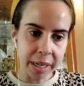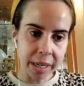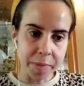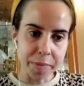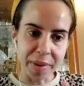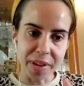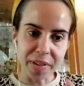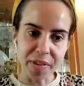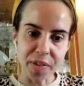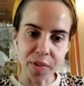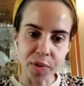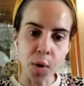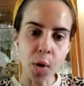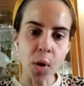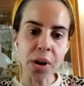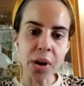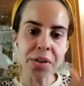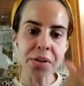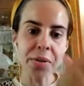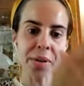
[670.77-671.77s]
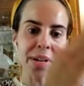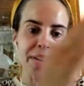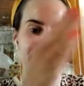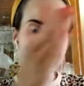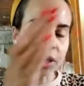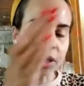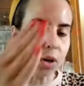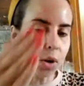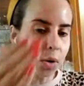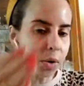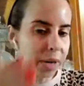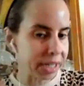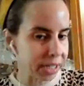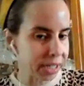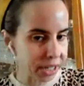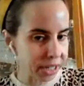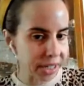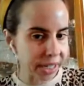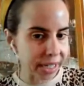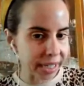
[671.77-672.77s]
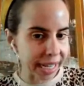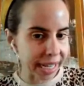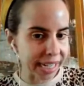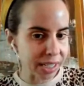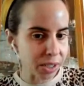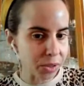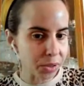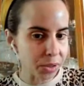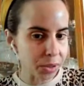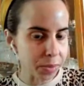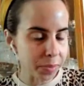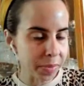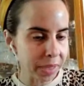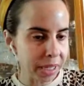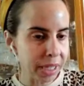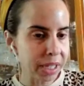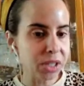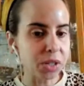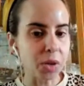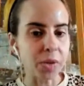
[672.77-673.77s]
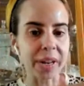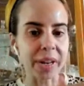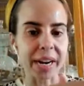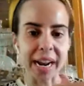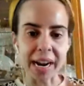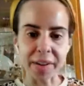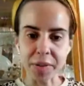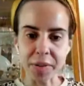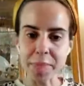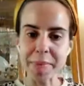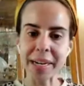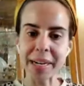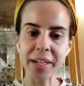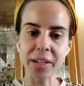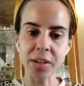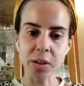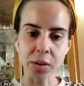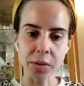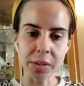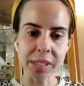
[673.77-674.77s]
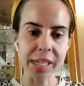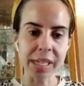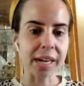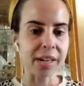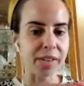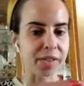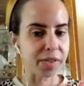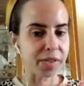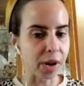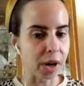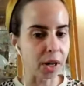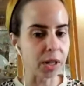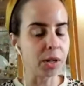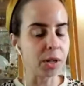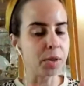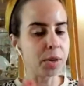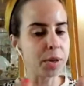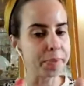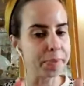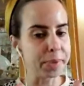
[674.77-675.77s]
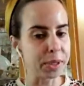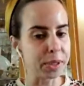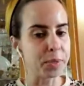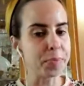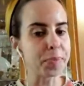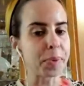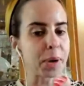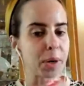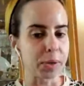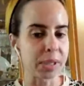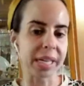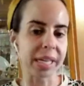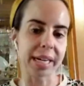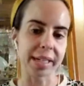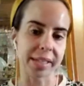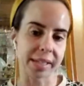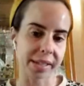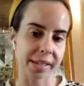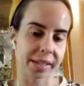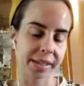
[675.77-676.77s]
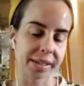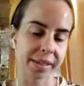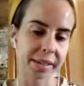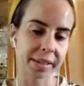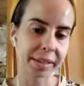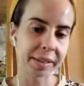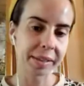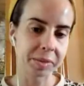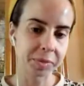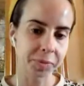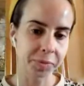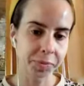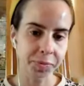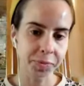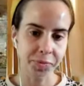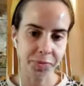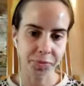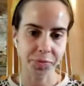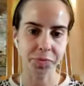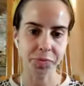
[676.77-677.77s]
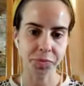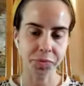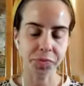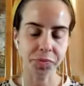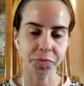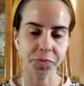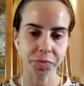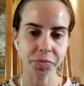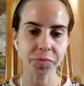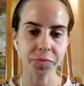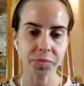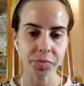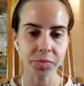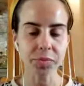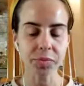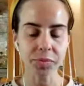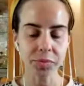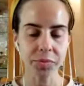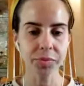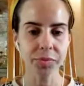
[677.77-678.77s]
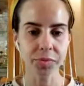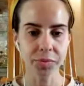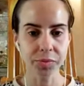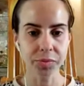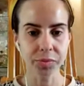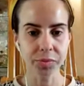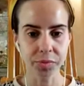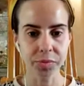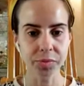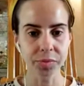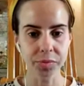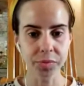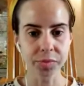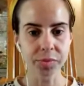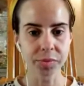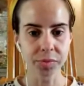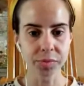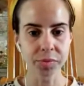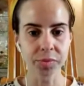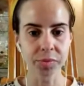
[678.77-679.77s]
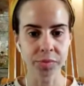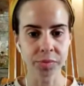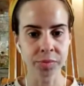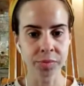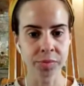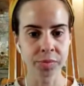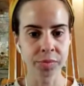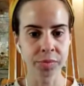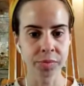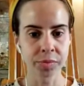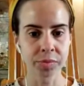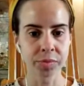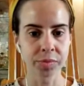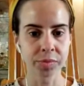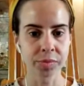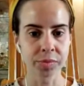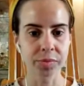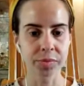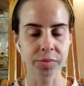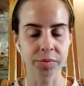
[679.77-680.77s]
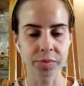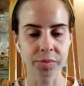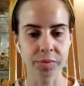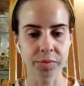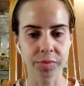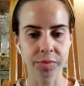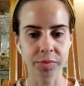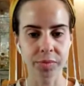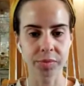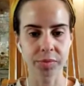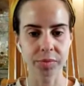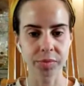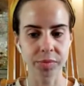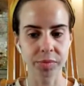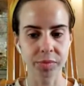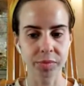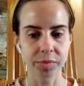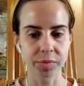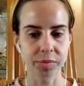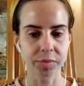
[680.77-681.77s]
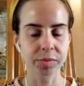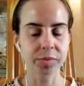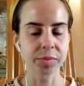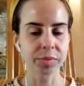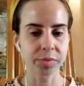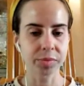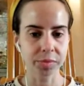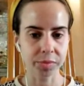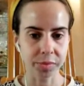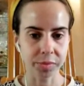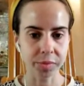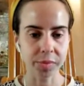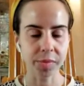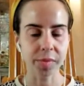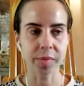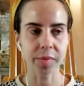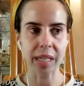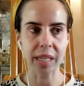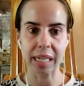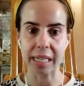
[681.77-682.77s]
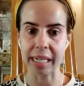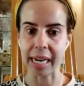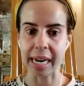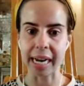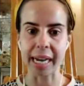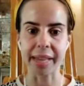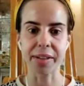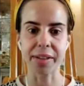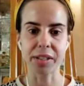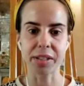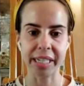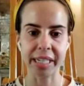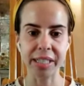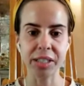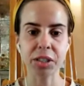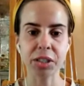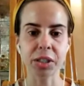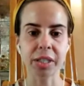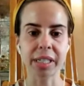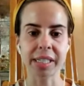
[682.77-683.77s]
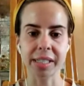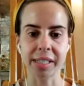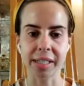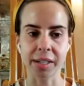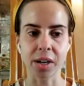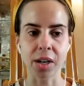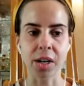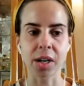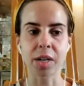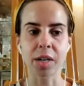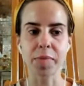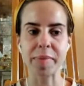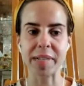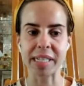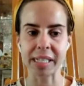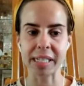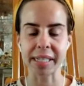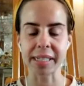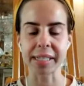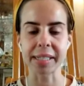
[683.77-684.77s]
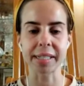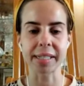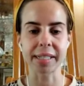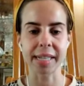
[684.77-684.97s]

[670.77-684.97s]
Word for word: before you even go into the classroom, so that everybody knows how to follow the due process. Mm-hmm. And, you know, people think, well, I've been doing this for 20 years, but I made mistakes at the beginning too, you know? Yeah, they're dangerous in our business,